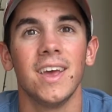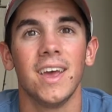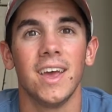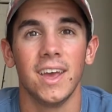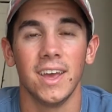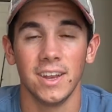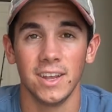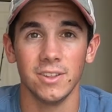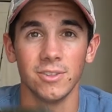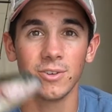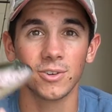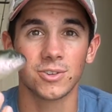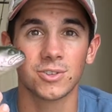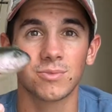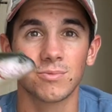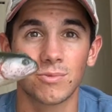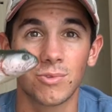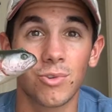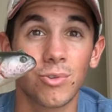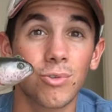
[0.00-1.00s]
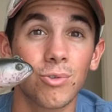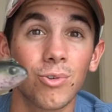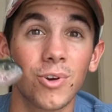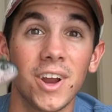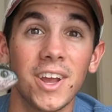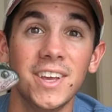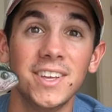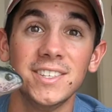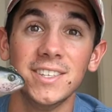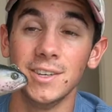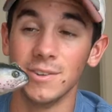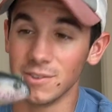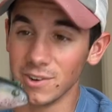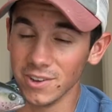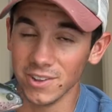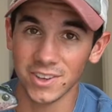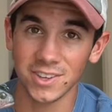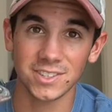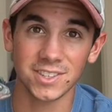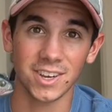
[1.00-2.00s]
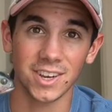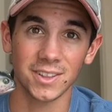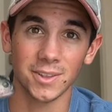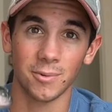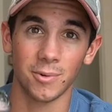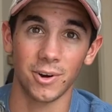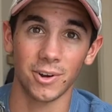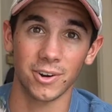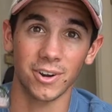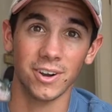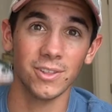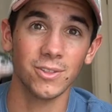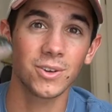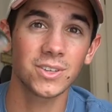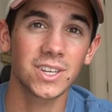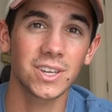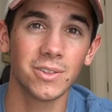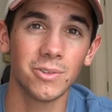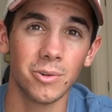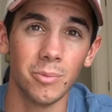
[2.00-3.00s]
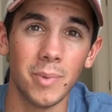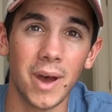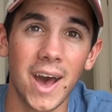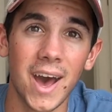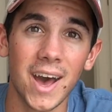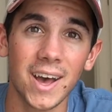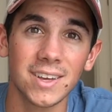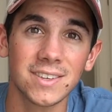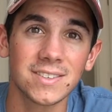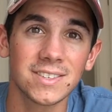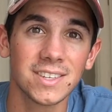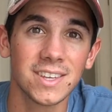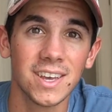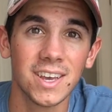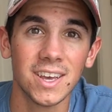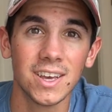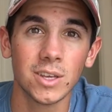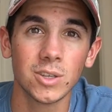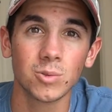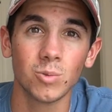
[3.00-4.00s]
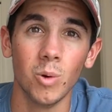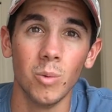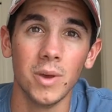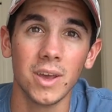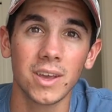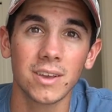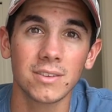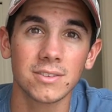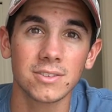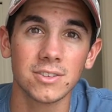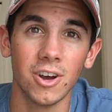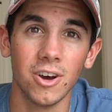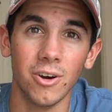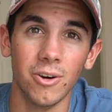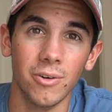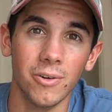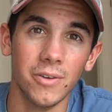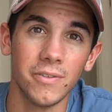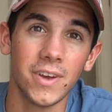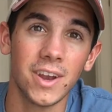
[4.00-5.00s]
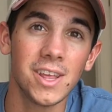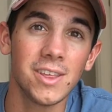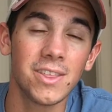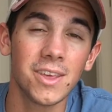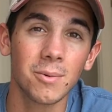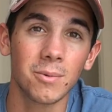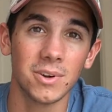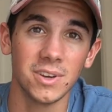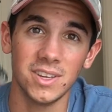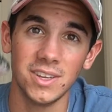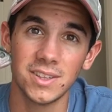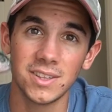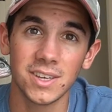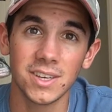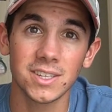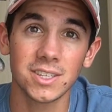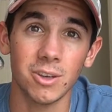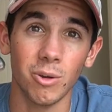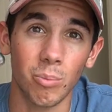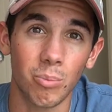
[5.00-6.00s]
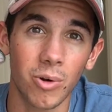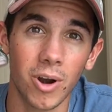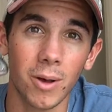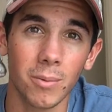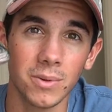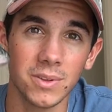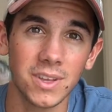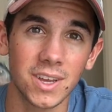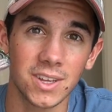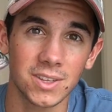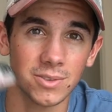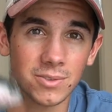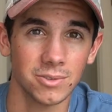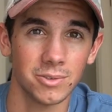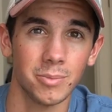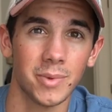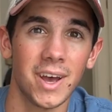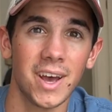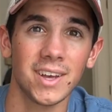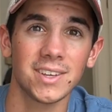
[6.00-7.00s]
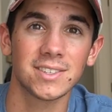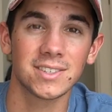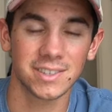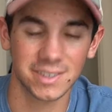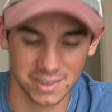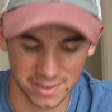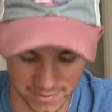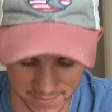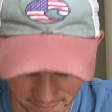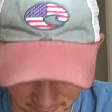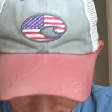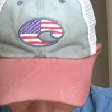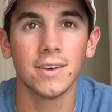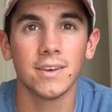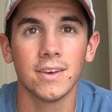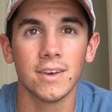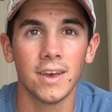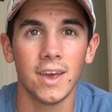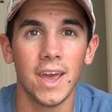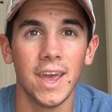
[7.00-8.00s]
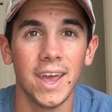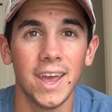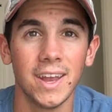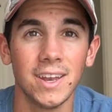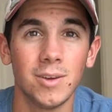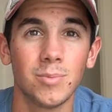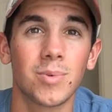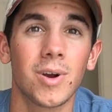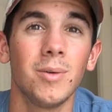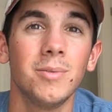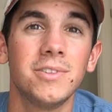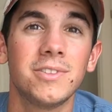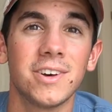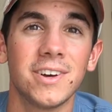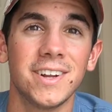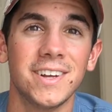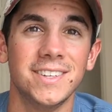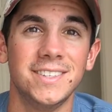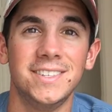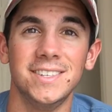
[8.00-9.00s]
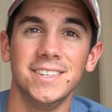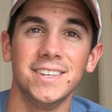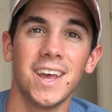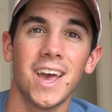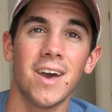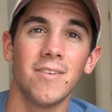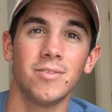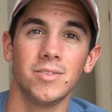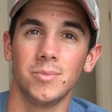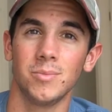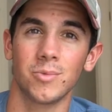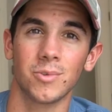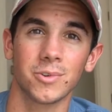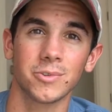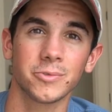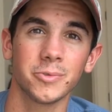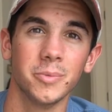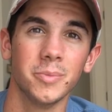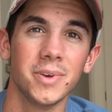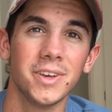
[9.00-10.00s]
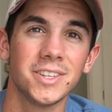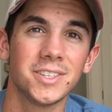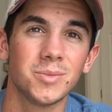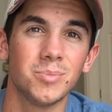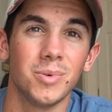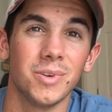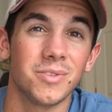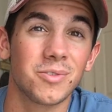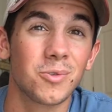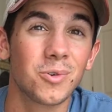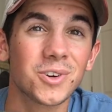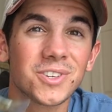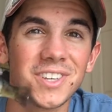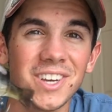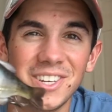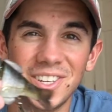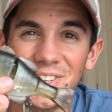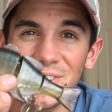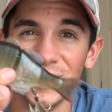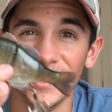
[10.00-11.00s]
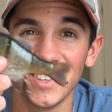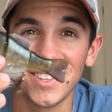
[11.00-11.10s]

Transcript: And it looks crazy realistic in the water. It looks like a little bass swimming. So if anything were to eat this, it would probably think it's a little bass. And you probably thought I didn't have any more swim baits, but of course I do.